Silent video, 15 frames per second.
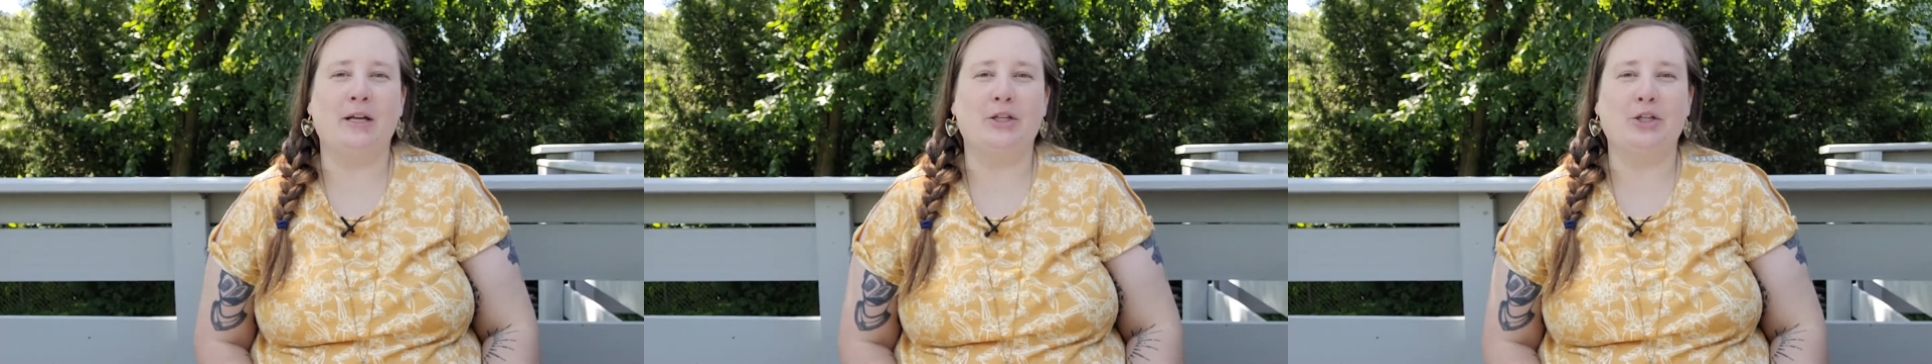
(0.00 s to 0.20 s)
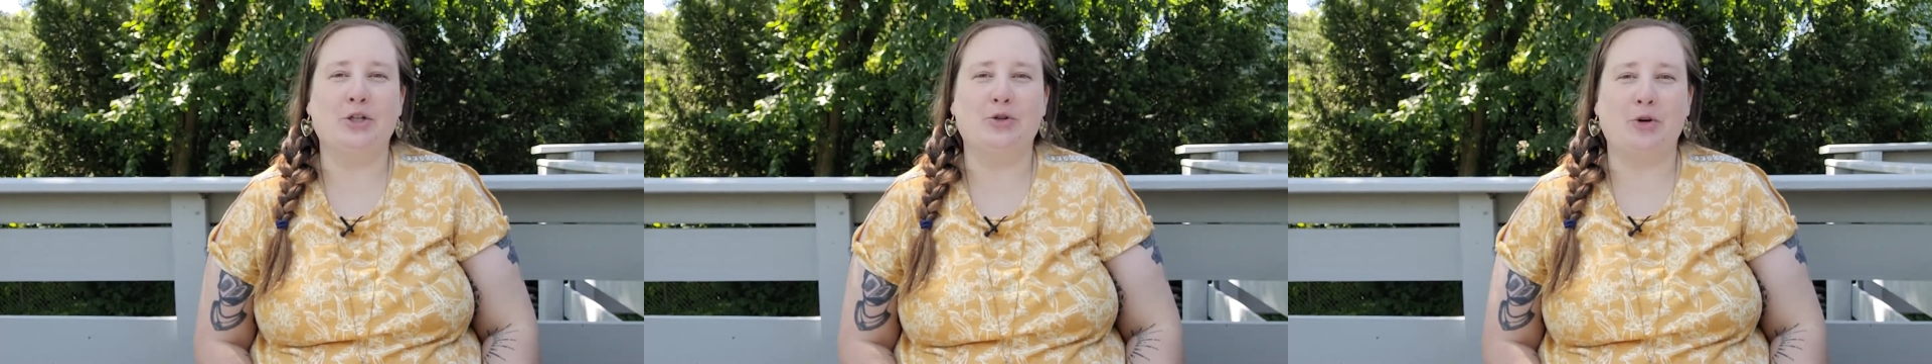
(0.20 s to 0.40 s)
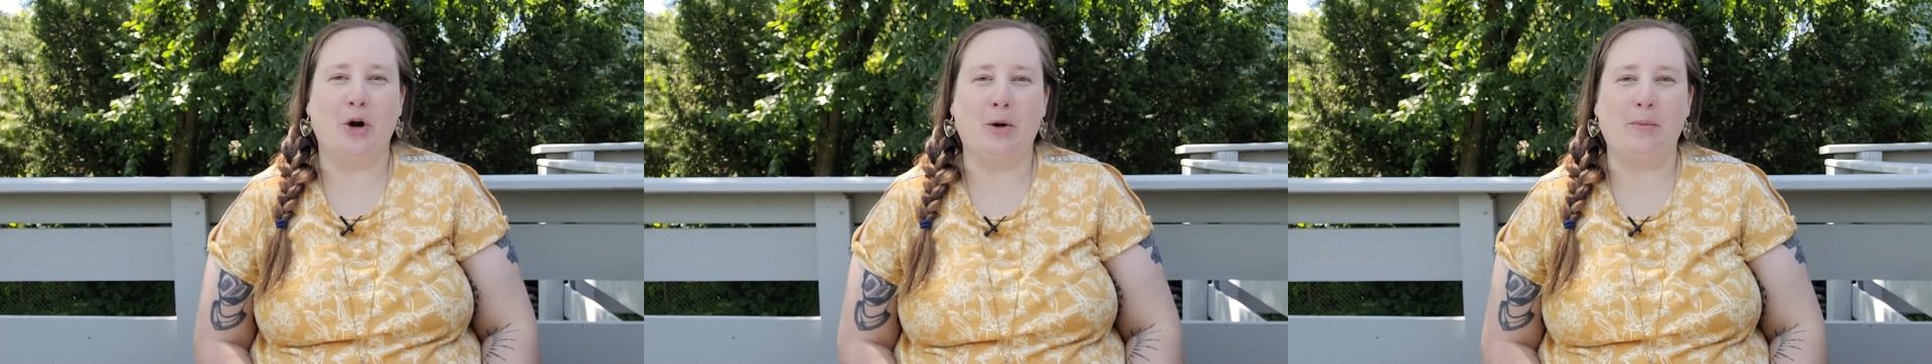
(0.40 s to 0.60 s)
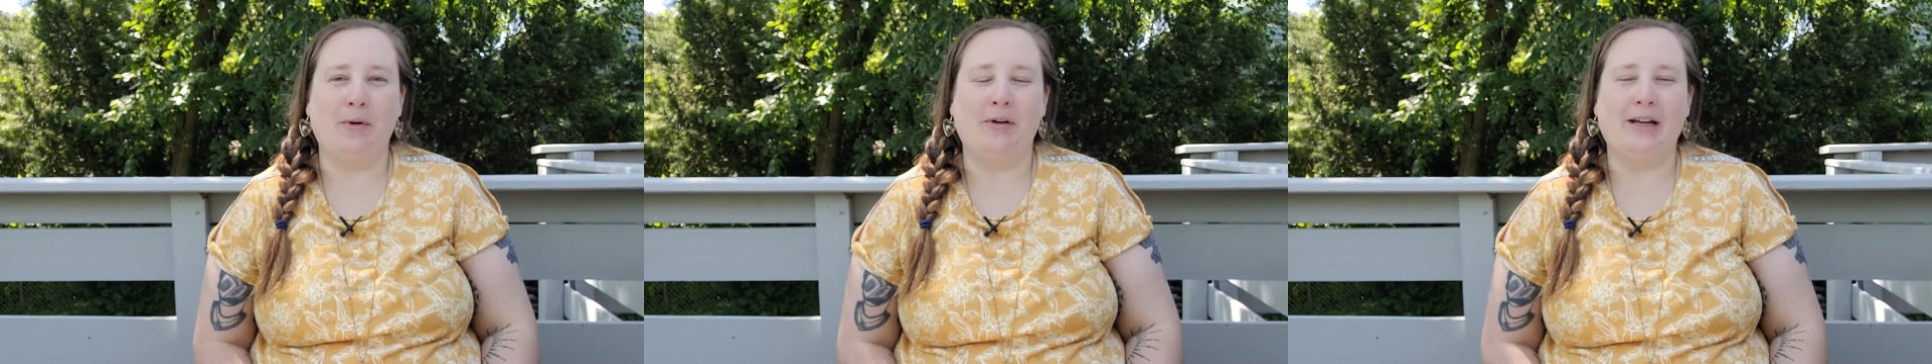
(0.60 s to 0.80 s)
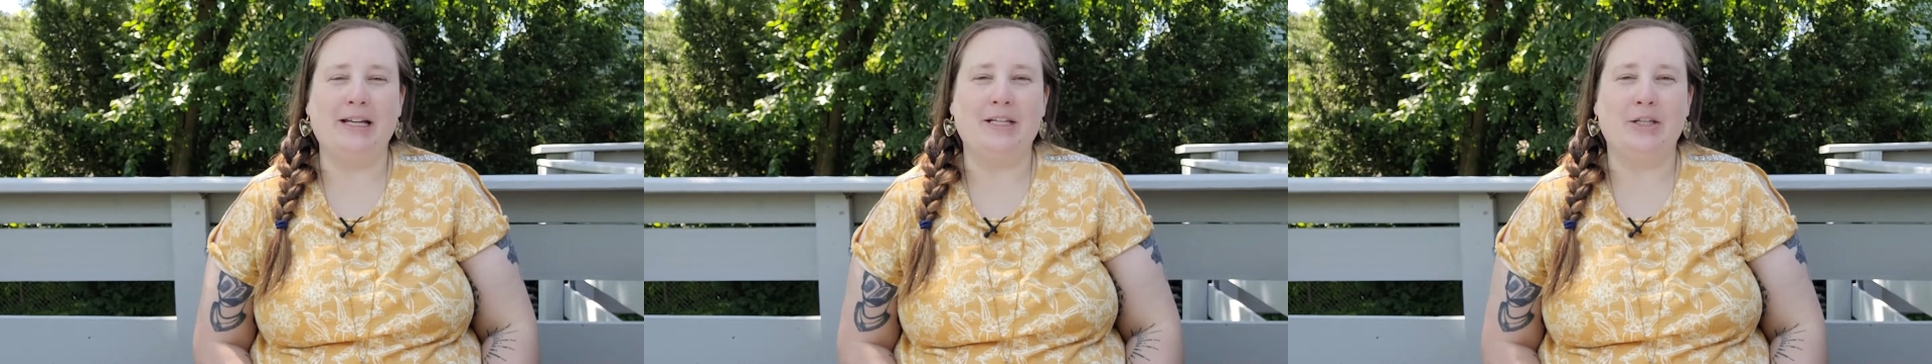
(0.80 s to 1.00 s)

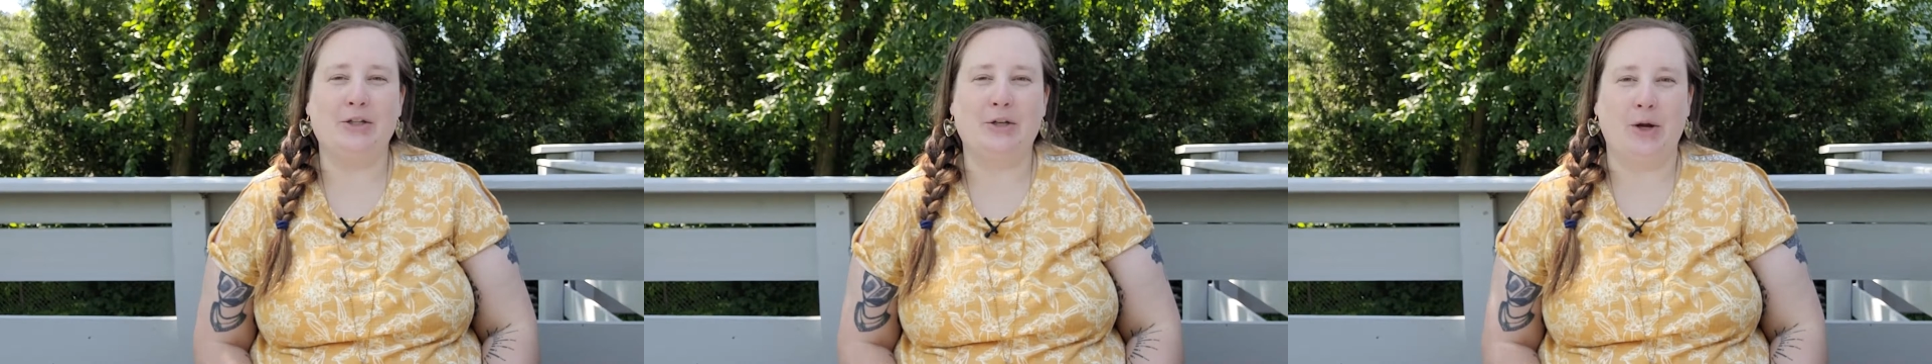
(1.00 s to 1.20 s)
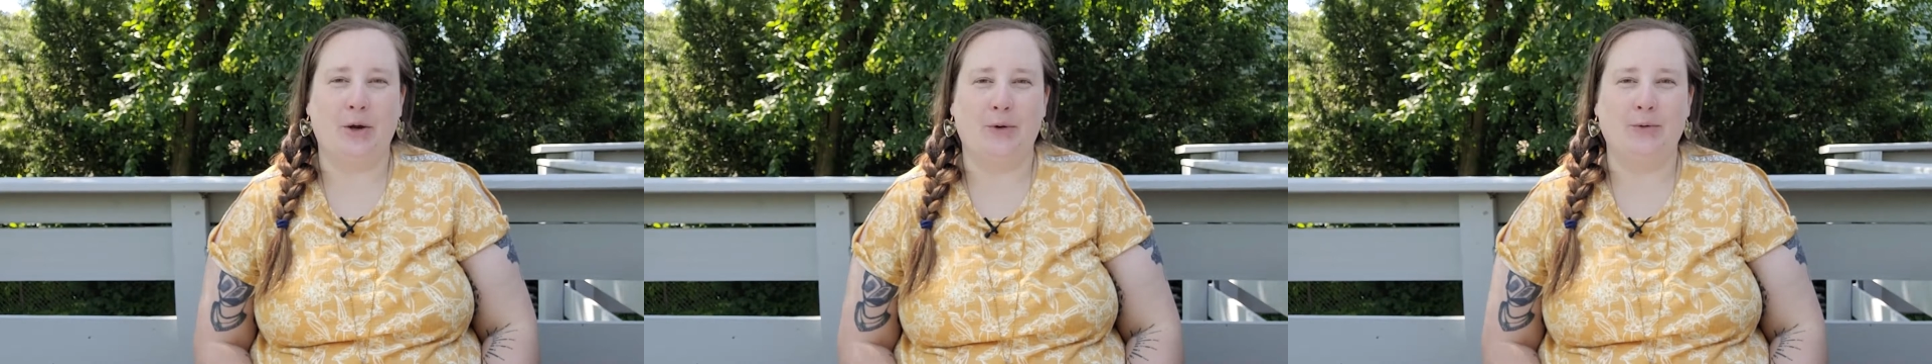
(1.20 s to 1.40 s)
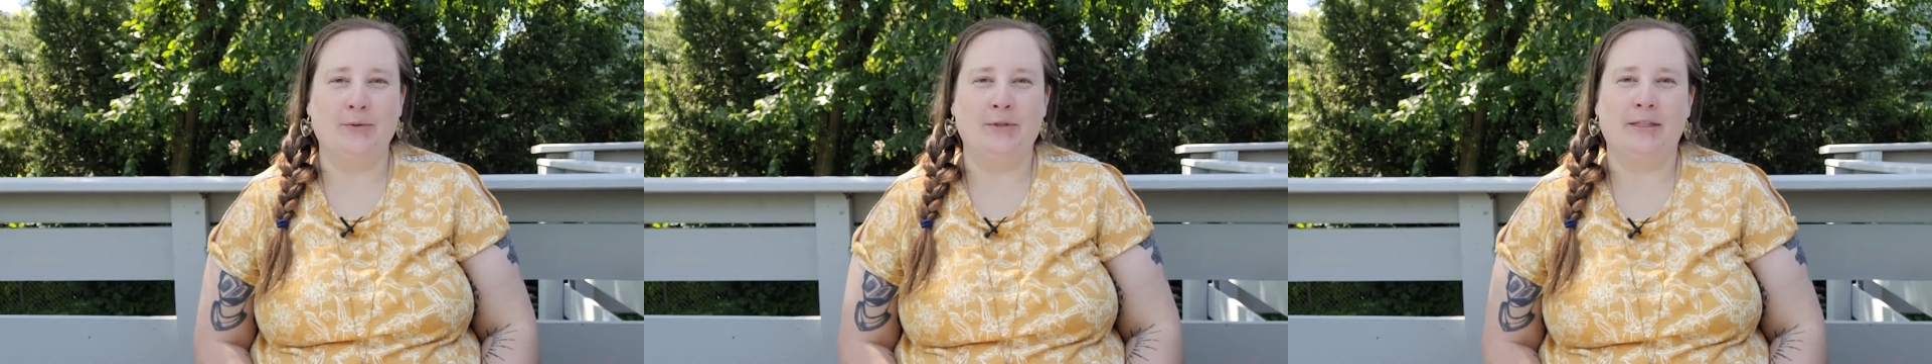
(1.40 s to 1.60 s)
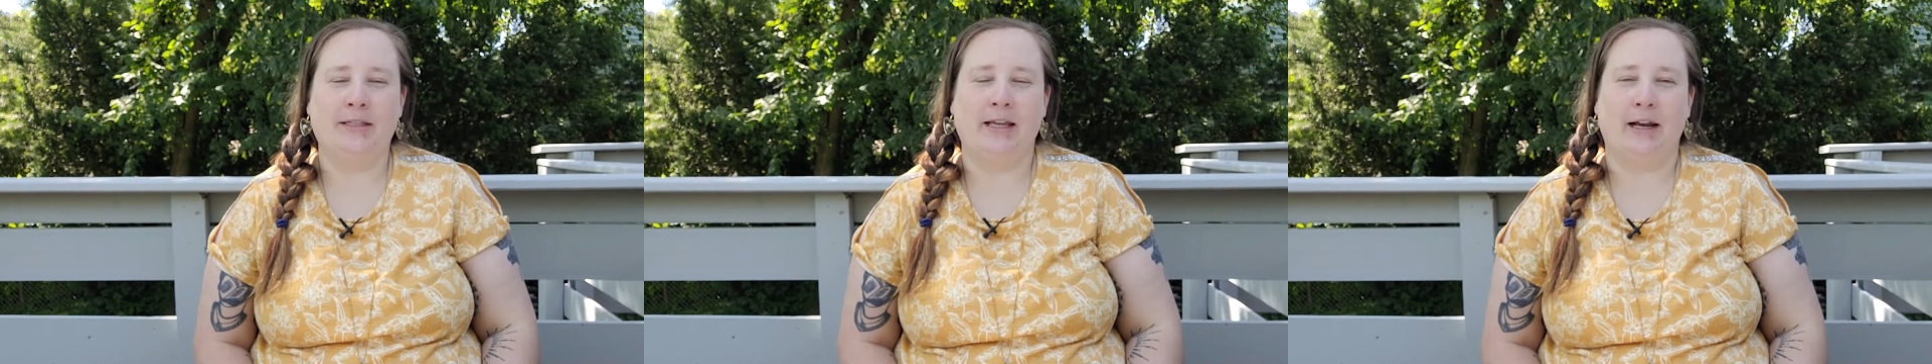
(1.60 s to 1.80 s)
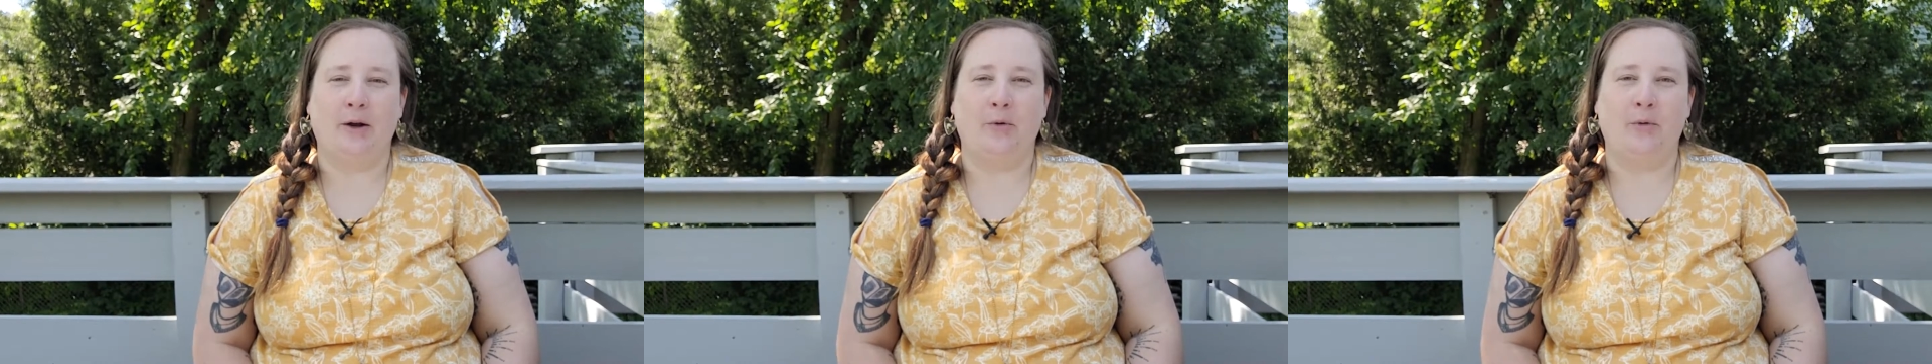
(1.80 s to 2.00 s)
strawberry scones
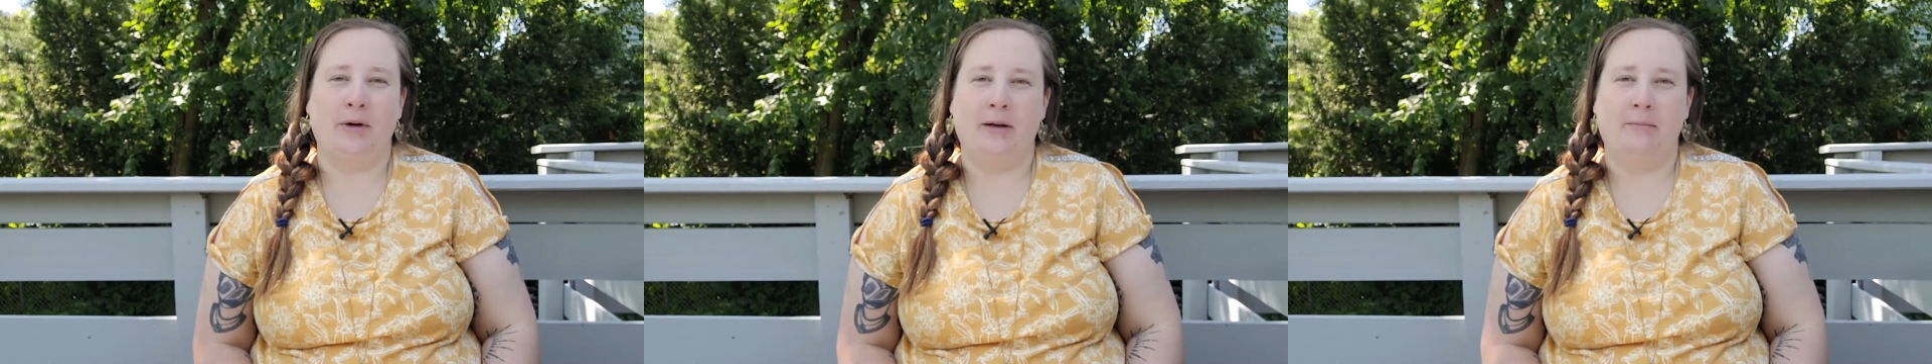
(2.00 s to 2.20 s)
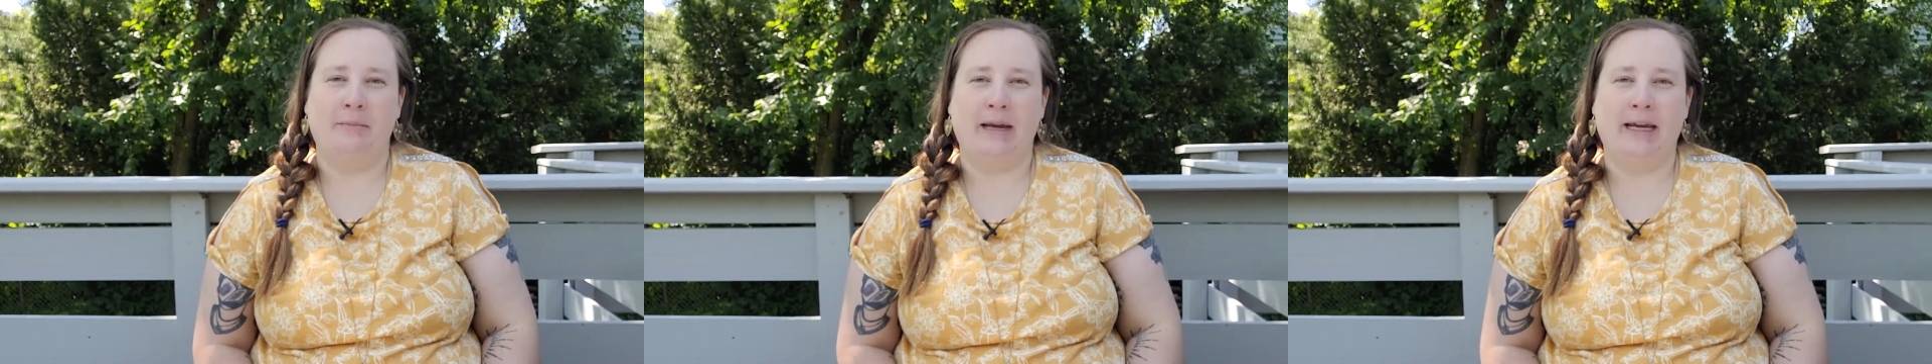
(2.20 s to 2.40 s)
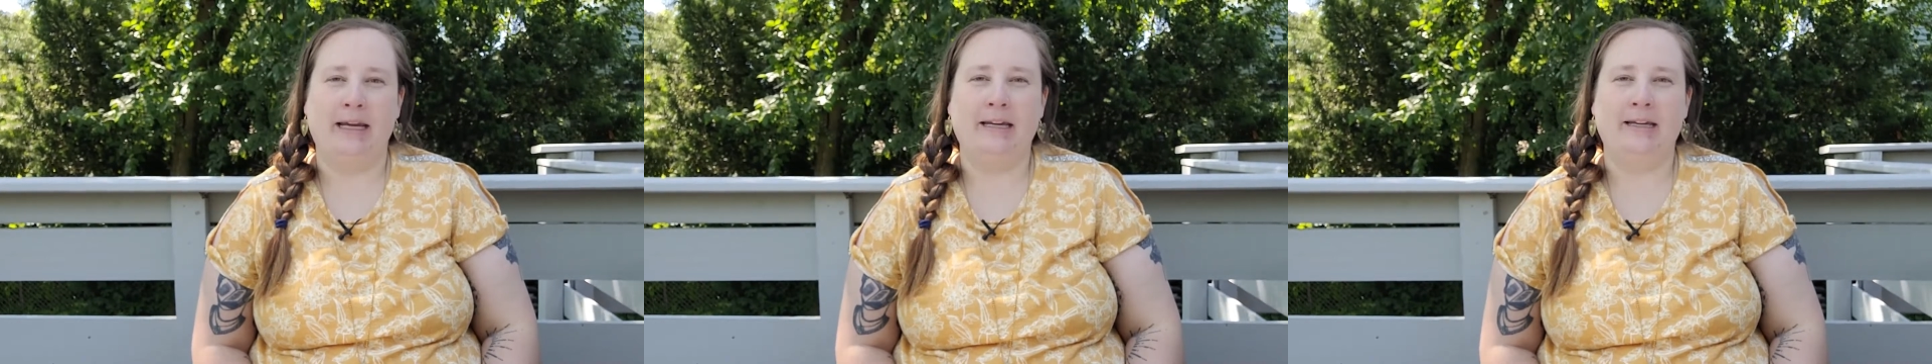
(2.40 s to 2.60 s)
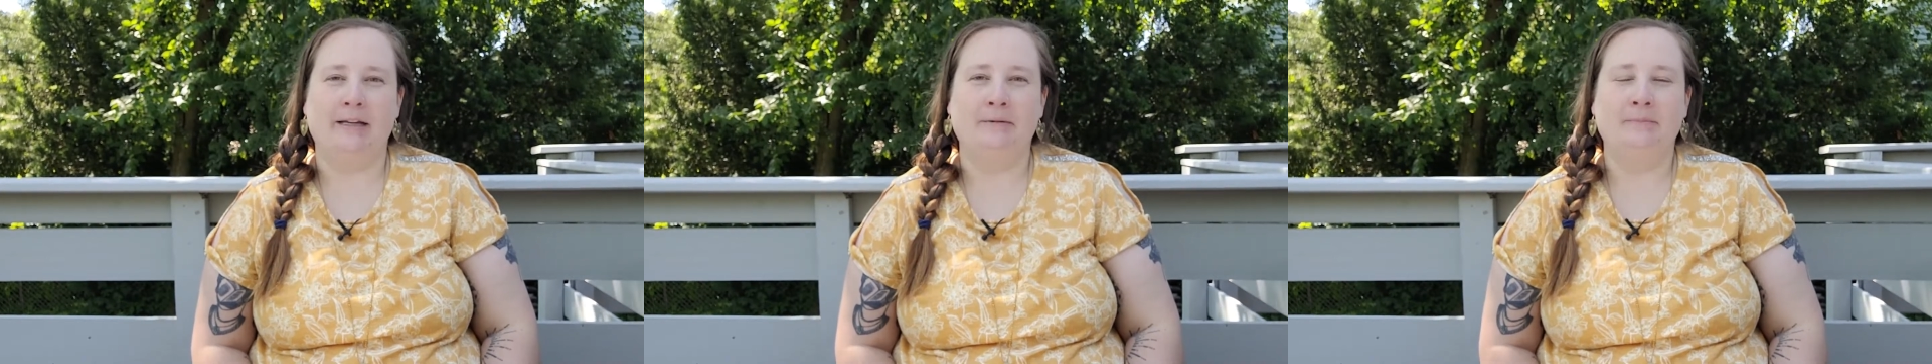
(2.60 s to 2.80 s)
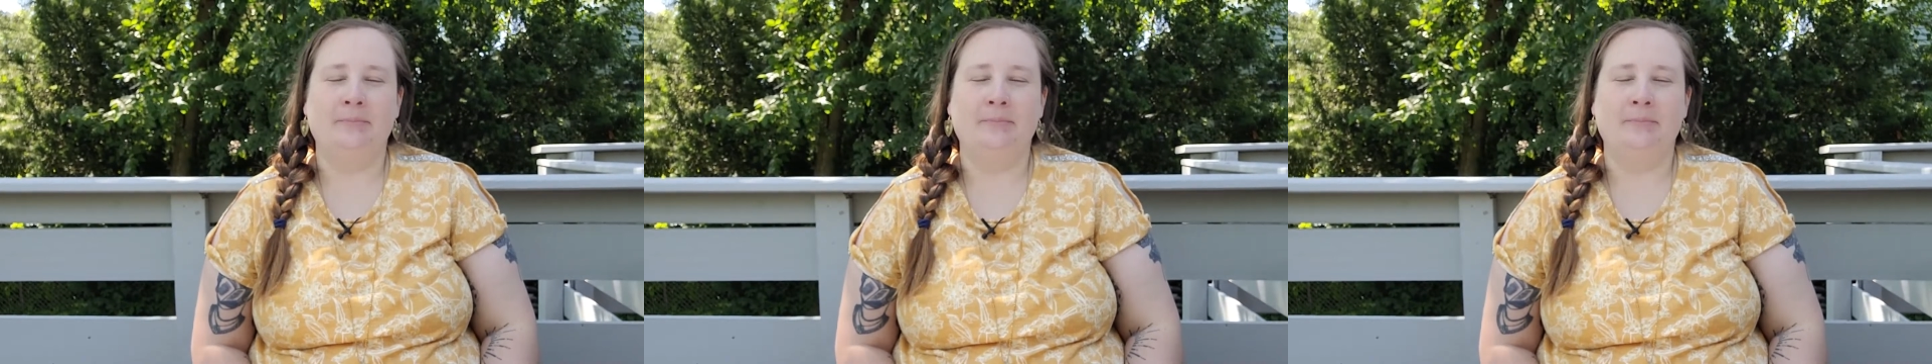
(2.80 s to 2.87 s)
that I wanna make.